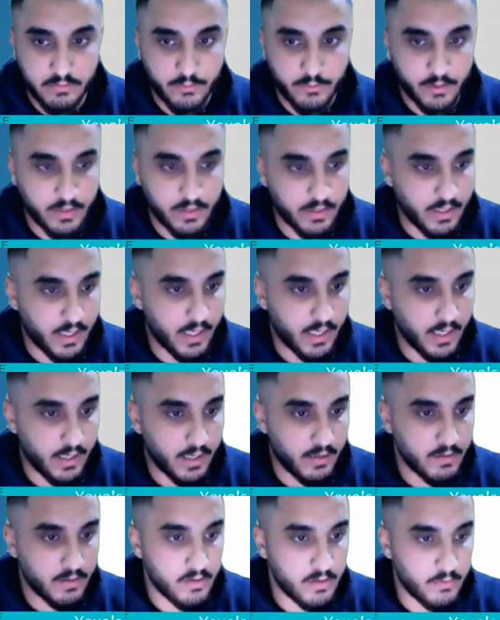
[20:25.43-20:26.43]
if we
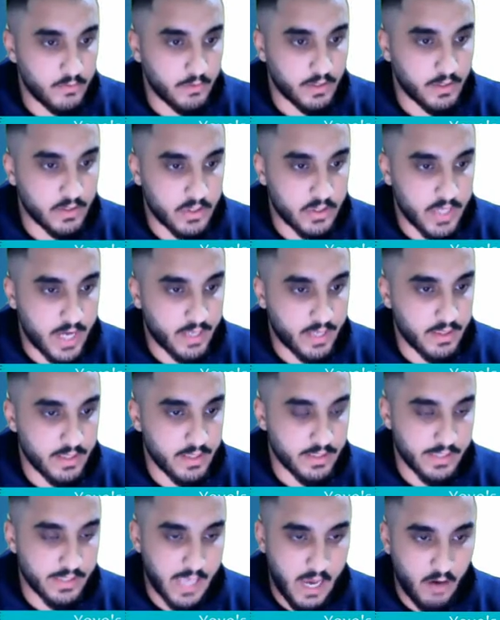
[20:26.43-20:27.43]
can check this